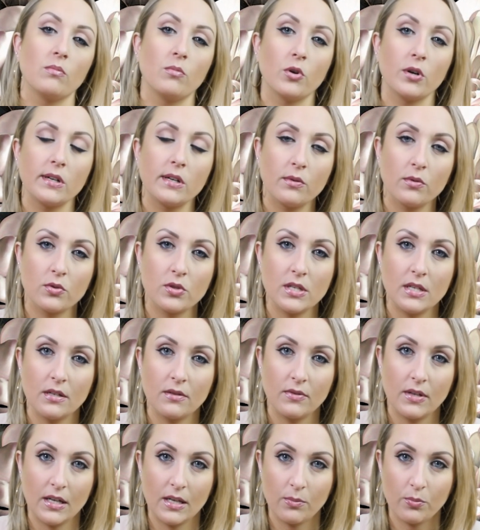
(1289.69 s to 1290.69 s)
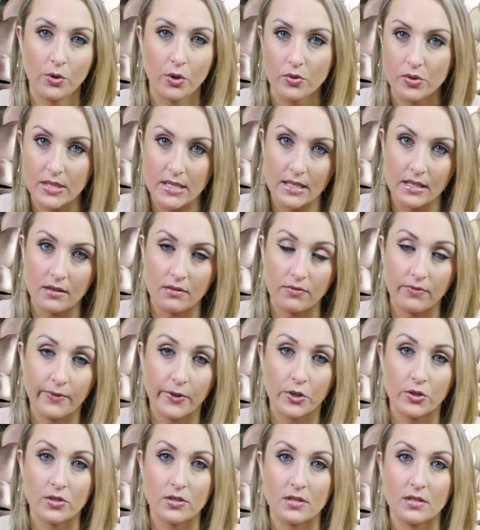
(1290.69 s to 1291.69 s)
morning routine of getting protein in
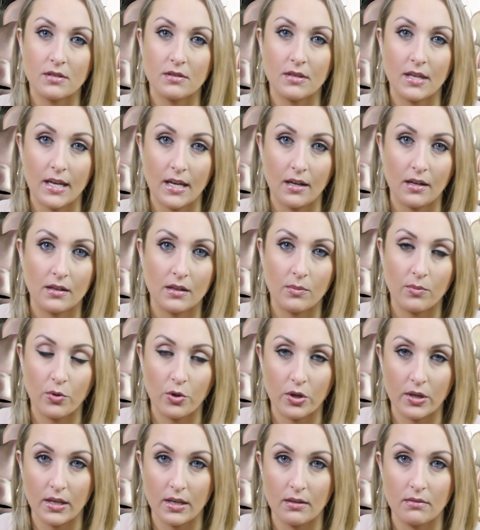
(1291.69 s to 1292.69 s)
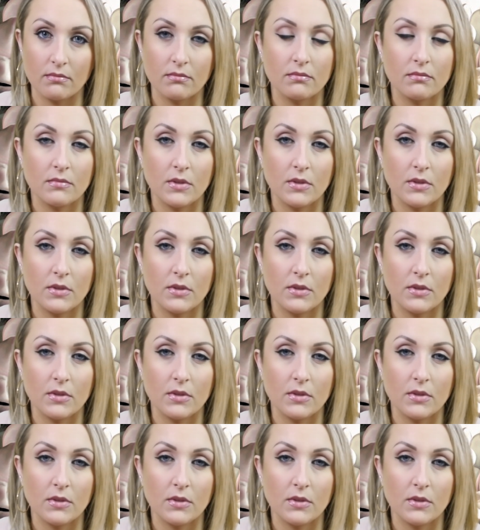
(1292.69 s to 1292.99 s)
first thing in the morning,